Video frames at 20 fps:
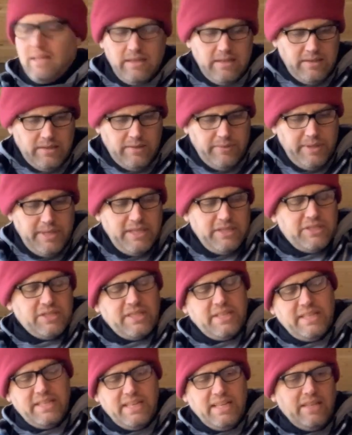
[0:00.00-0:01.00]
Oh, here's
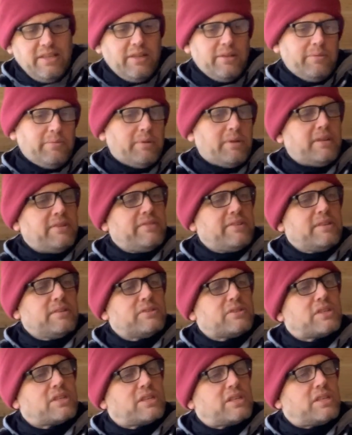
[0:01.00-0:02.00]
another one of
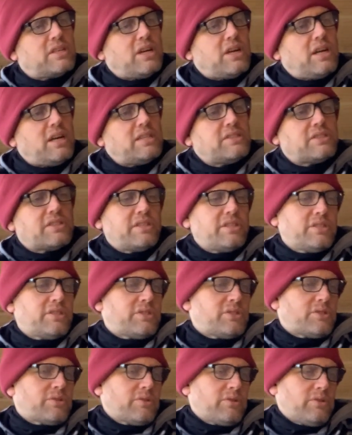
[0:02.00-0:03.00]
those cost
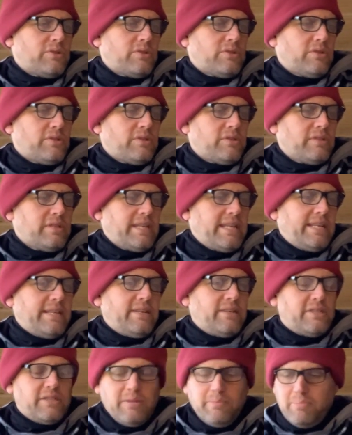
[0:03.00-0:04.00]
control
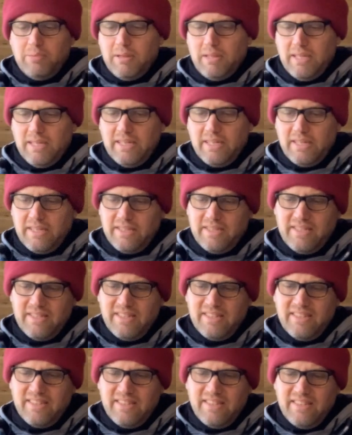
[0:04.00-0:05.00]
energy plugs.
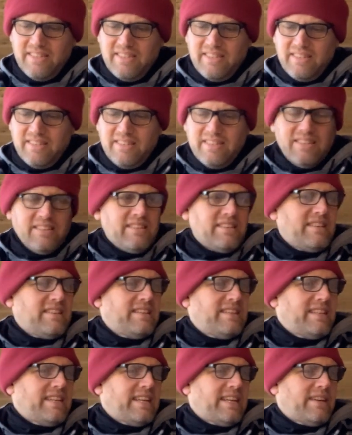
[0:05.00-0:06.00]

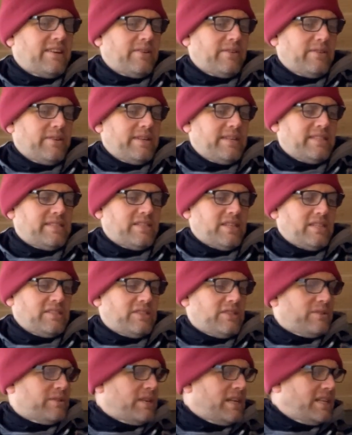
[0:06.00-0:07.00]
Now, it's
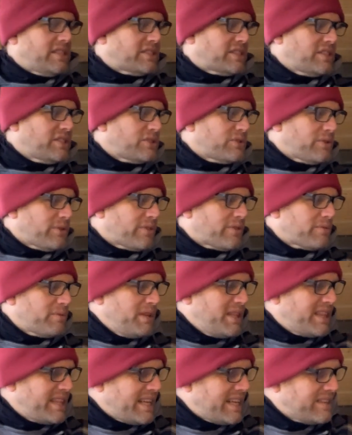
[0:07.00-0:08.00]
also cost control
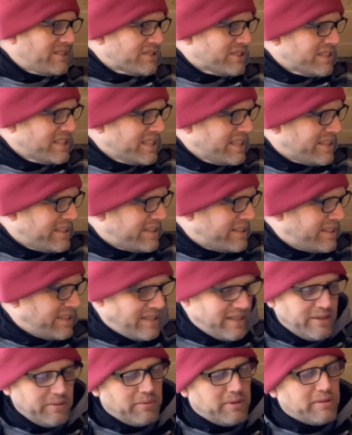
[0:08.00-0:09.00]
3000. The
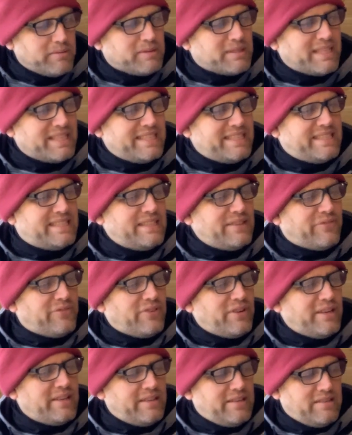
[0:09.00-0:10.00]
other one was a
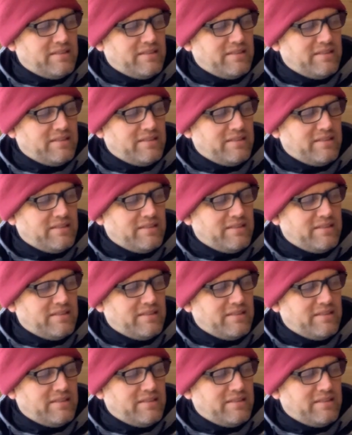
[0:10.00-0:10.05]
different